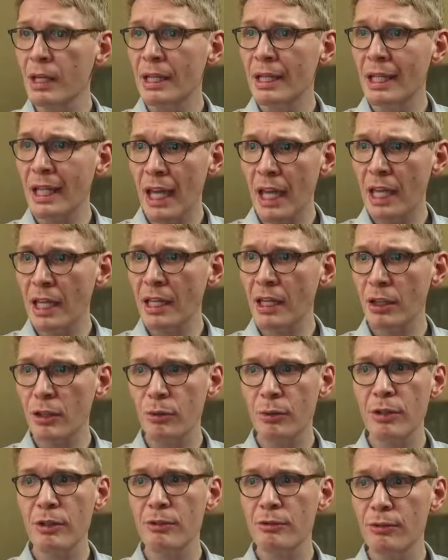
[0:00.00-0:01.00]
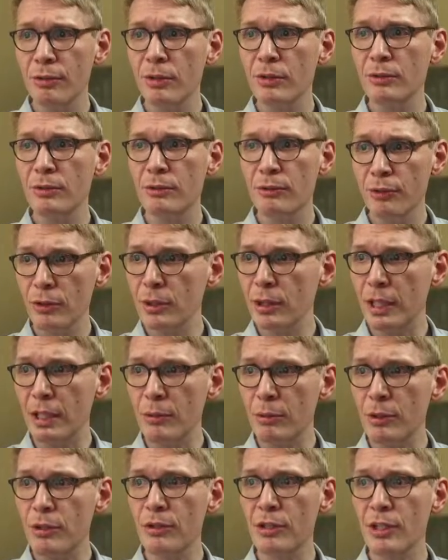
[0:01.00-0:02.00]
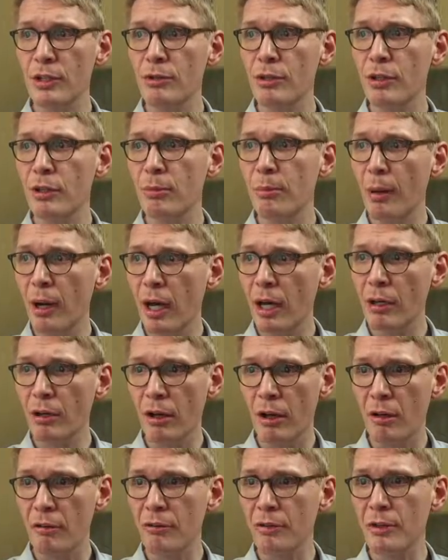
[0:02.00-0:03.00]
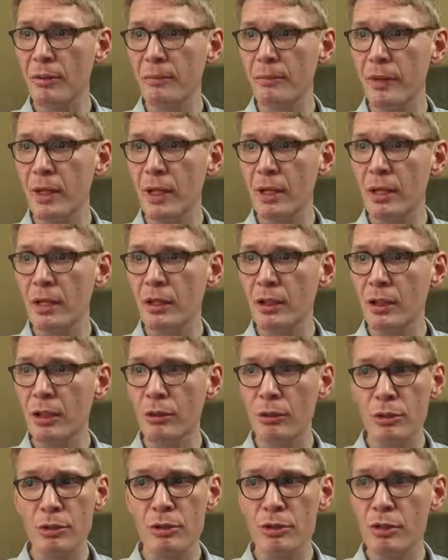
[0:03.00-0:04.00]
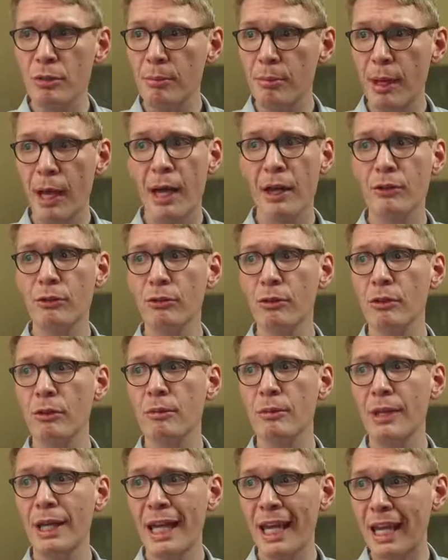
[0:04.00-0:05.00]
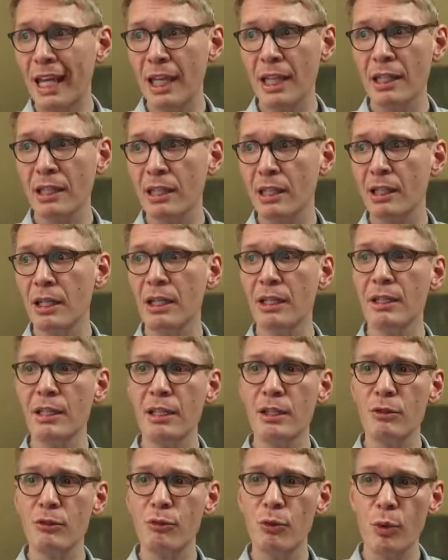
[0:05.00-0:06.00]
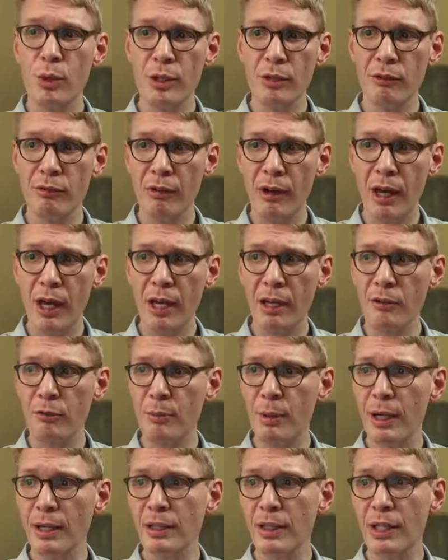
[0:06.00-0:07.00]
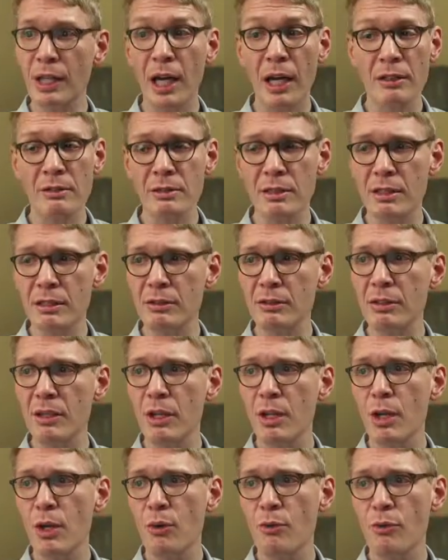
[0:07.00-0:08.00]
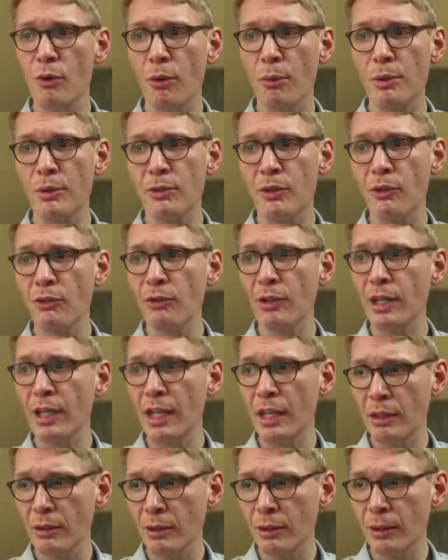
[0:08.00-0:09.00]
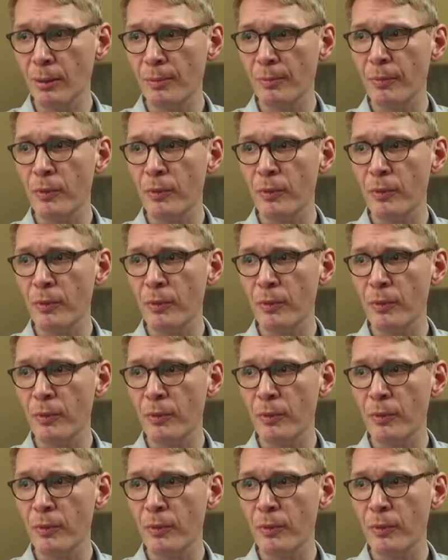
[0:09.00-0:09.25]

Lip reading: King agreed fully with Dietrich Bonhoeffer, the Christian pastor hanged in 1945 by the Nazis for resisting Hitler.